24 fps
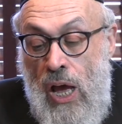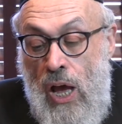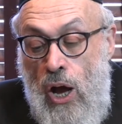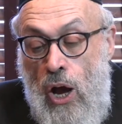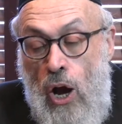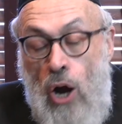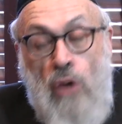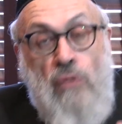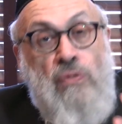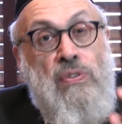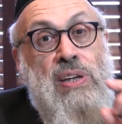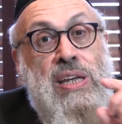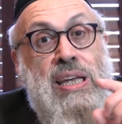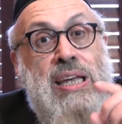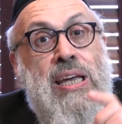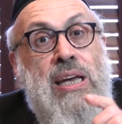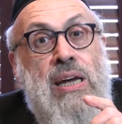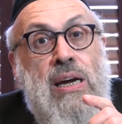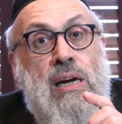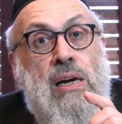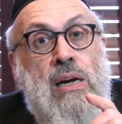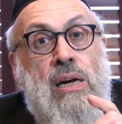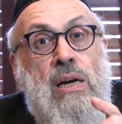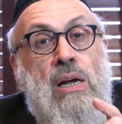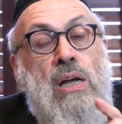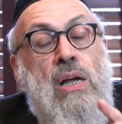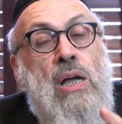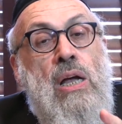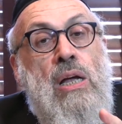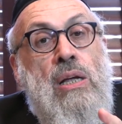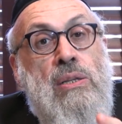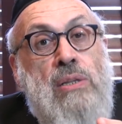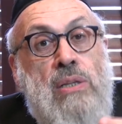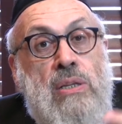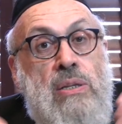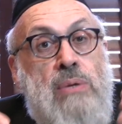Over here,
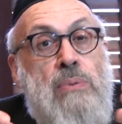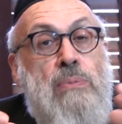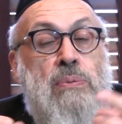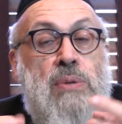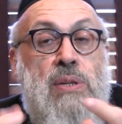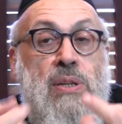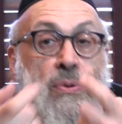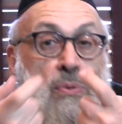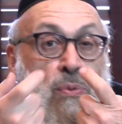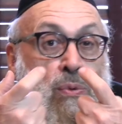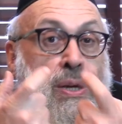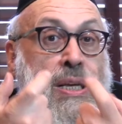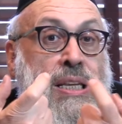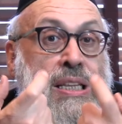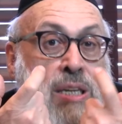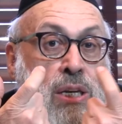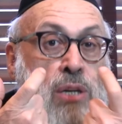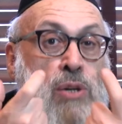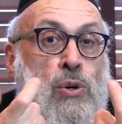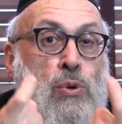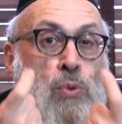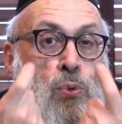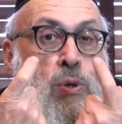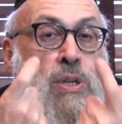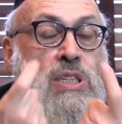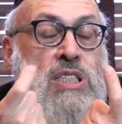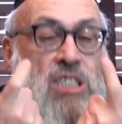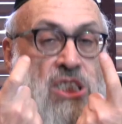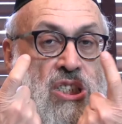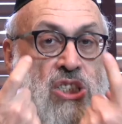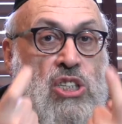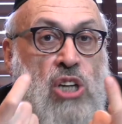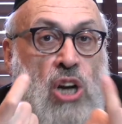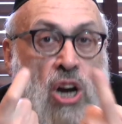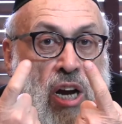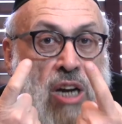really, who was in
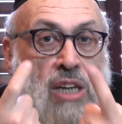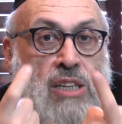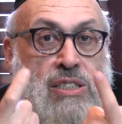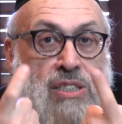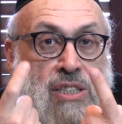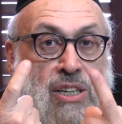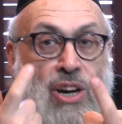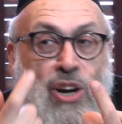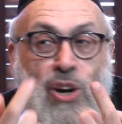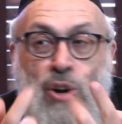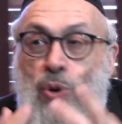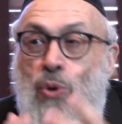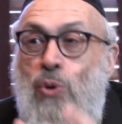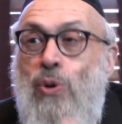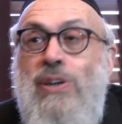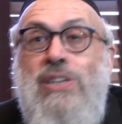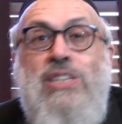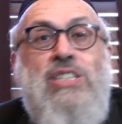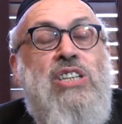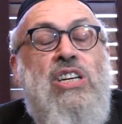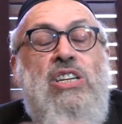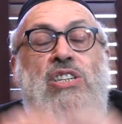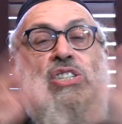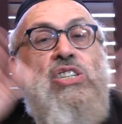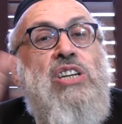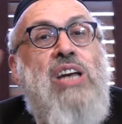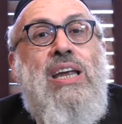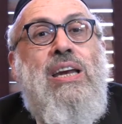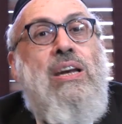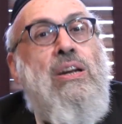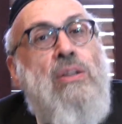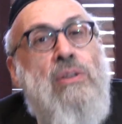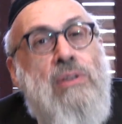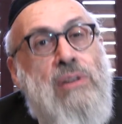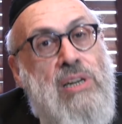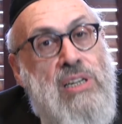charge, who was the
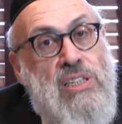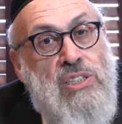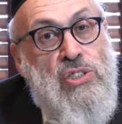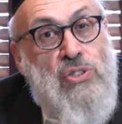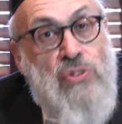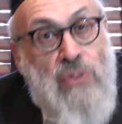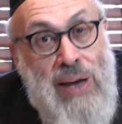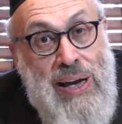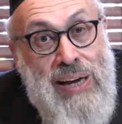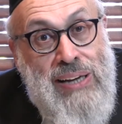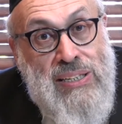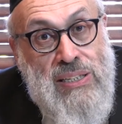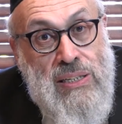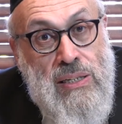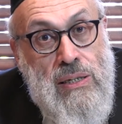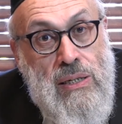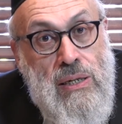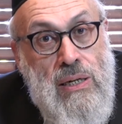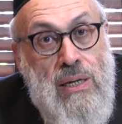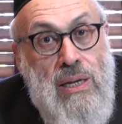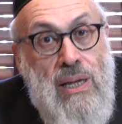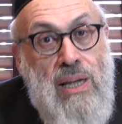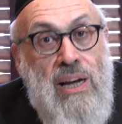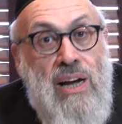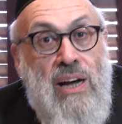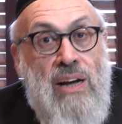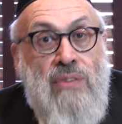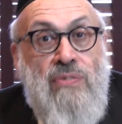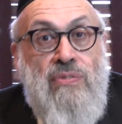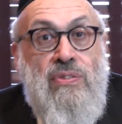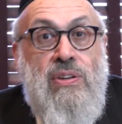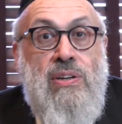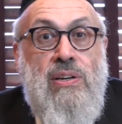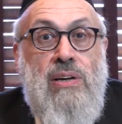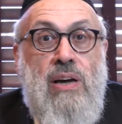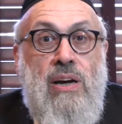general contractor
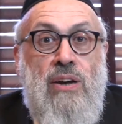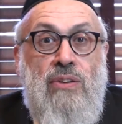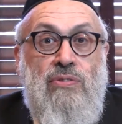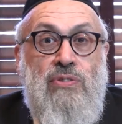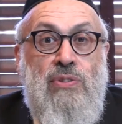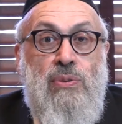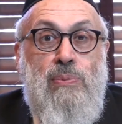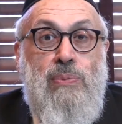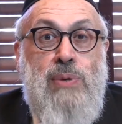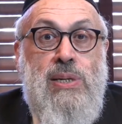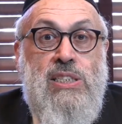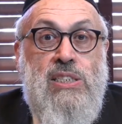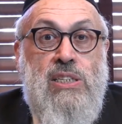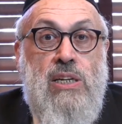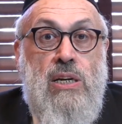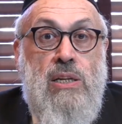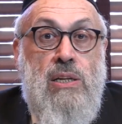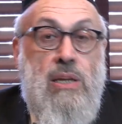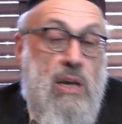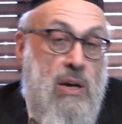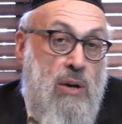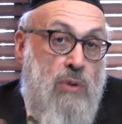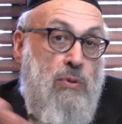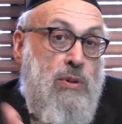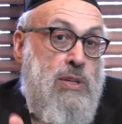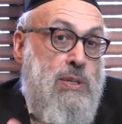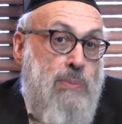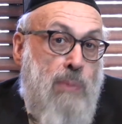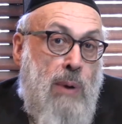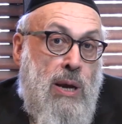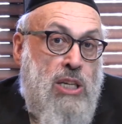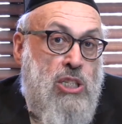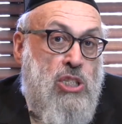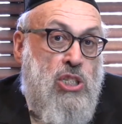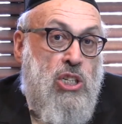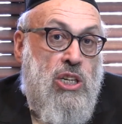of the Mishkan, was
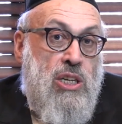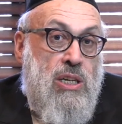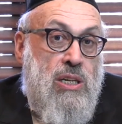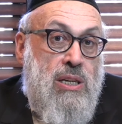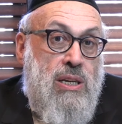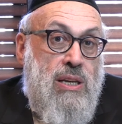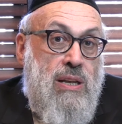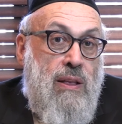Moshe.